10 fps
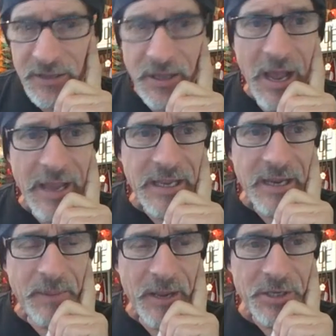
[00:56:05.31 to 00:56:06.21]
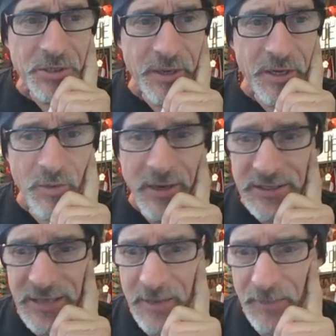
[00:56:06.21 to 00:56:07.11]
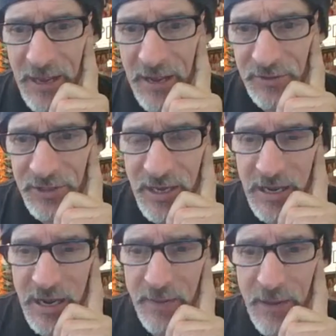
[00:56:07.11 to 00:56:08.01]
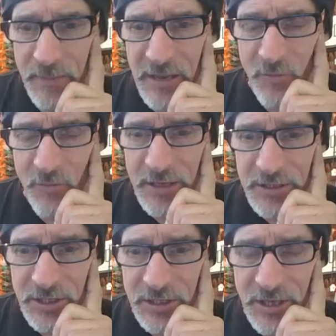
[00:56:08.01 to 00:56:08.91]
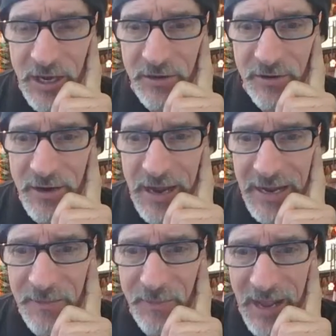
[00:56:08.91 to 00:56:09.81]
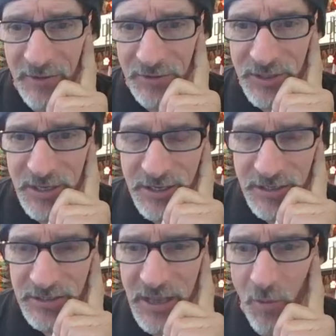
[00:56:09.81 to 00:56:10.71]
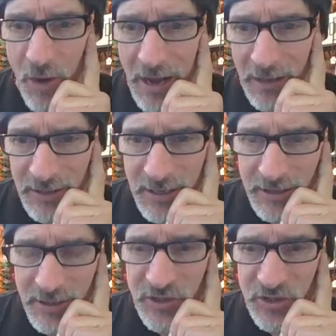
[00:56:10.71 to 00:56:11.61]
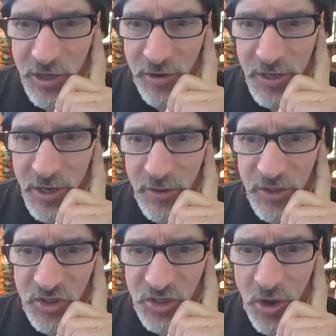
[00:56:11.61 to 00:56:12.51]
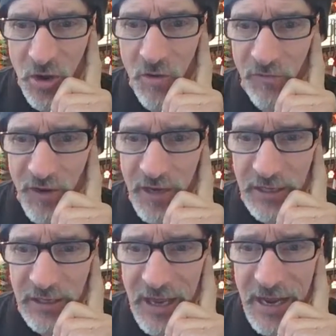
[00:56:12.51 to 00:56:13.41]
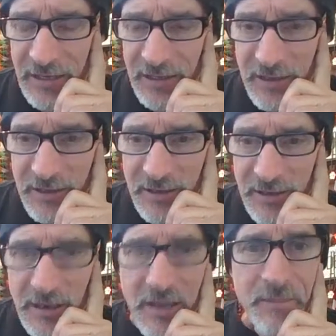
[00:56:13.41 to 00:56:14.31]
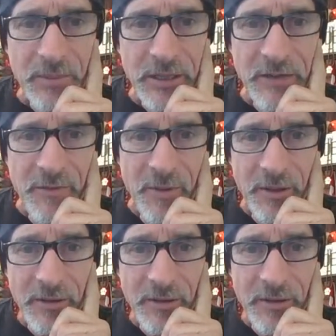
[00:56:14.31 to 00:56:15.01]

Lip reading: The high gain penetrator weighs 10 pounds and my beam weighs just under 9 pounds. Isn't that wild? This Cerio is so freaking light. Unbelievable.